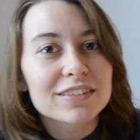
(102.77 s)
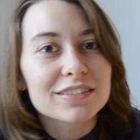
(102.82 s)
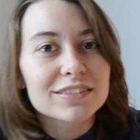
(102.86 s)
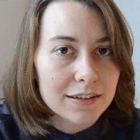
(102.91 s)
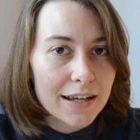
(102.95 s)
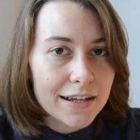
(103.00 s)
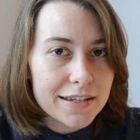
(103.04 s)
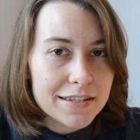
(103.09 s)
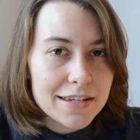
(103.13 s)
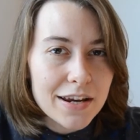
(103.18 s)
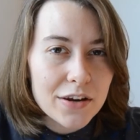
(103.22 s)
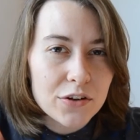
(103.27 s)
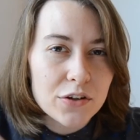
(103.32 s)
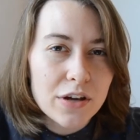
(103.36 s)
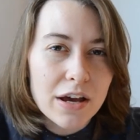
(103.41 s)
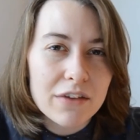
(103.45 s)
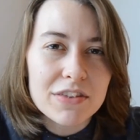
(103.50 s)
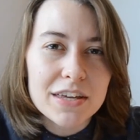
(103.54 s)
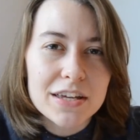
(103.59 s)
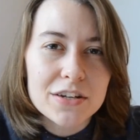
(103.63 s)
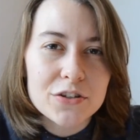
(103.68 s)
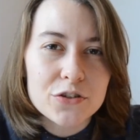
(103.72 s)
Next down you
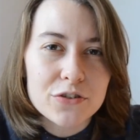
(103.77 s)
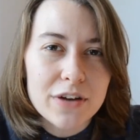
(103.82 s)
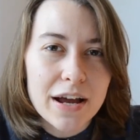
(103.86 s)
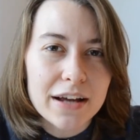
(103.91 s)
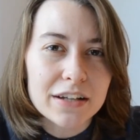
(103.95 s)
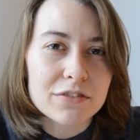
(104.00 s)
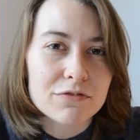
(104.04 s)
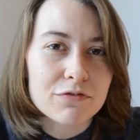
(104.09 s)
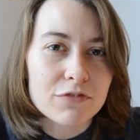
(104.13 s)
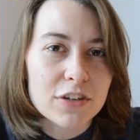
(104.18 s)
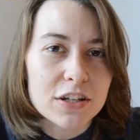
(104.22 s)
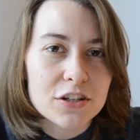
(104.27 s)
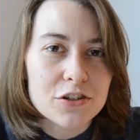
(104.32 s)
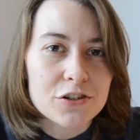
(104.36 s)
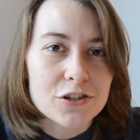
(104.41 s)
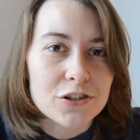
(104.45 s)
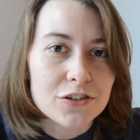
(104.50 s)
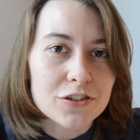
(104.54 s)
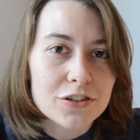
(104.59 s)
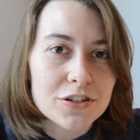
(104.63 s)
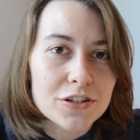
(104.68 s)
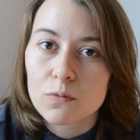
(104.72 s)
have the interactive fiction,
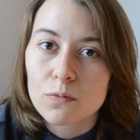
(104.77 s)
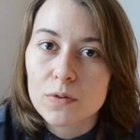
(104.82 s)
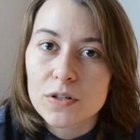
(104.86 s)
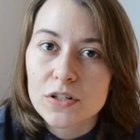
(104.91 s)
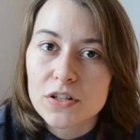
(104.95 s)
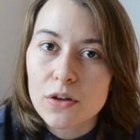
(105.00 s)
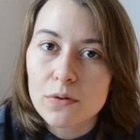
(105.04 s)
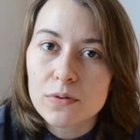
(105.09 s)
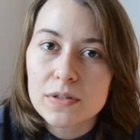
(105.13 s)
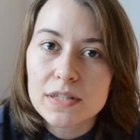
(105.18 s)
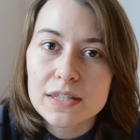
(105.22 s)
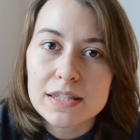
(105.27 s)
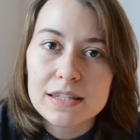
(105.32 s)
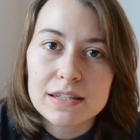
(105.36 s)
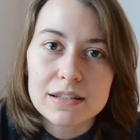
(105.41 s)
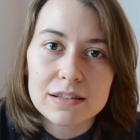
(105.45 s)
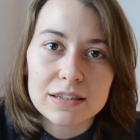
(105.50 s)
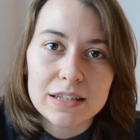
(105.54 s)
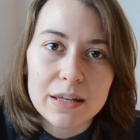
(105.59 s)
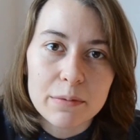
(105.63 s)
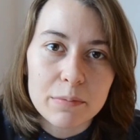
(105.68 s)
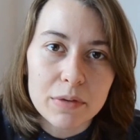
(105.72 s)
which though is
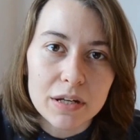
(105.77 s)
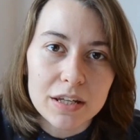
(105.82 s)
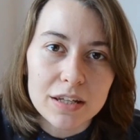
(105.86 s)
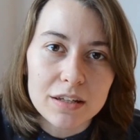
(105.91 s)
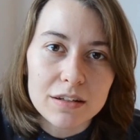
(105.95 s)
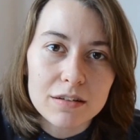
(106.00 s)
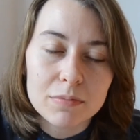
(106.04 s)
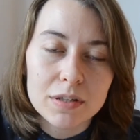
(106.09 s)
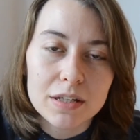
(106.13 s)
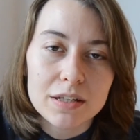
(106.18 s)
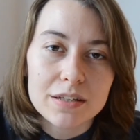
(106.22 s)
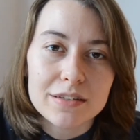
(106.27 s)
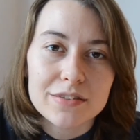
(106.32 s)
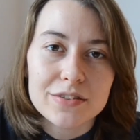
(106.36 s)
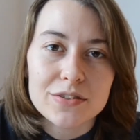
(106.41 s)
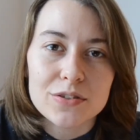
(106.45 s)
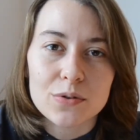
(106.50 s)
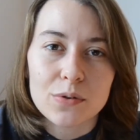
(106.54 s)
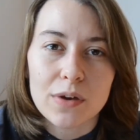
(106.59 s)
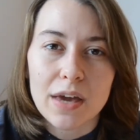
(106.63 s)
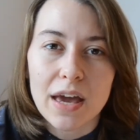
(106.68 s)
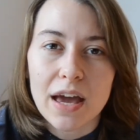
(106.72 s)
still limited because
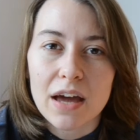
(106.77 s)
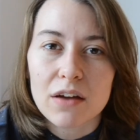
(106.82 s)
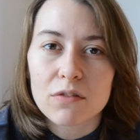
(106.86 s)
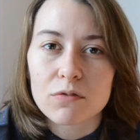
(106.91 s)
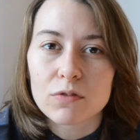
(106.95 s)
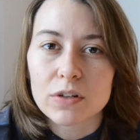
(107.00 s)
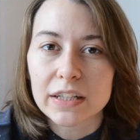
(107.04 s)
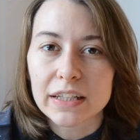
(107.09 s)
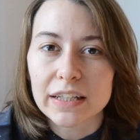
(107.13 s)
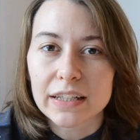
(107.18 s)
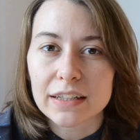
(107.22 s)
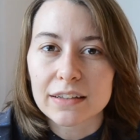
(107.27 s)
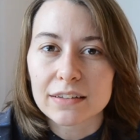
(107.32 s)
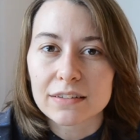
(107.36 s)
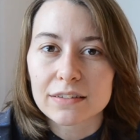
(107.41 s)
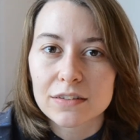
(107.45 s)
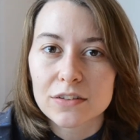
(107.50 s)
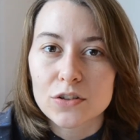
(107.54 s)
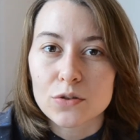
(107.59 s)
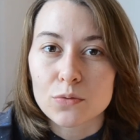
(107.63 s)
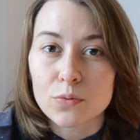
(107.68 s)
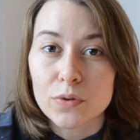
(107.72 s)
you can't really
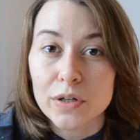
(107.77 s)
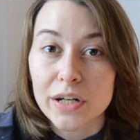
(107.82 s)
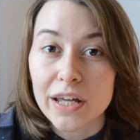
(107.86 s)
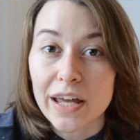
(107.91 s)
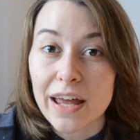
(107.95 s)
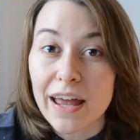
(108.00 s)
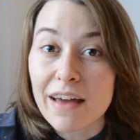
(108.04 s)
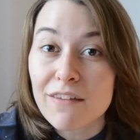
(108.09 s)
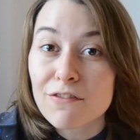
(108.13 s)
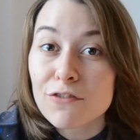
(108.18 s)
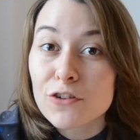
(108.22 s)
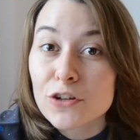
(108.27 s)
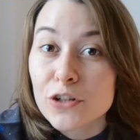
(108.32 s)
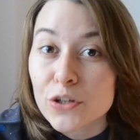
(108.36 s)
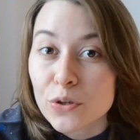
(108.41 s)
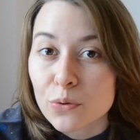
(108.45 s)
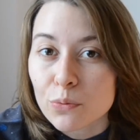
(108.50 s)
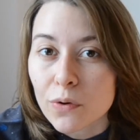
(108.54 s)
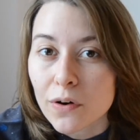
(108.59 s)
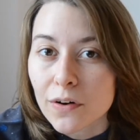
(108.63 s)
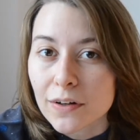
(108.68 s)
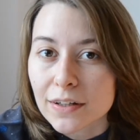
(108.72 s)
do whatever you
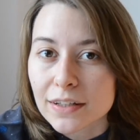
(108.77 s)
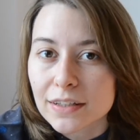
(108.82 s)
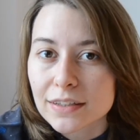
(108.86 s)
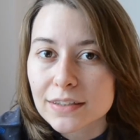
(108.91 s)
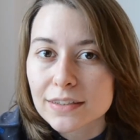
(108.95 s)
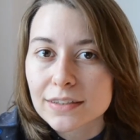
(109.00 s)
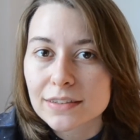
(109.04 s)
want,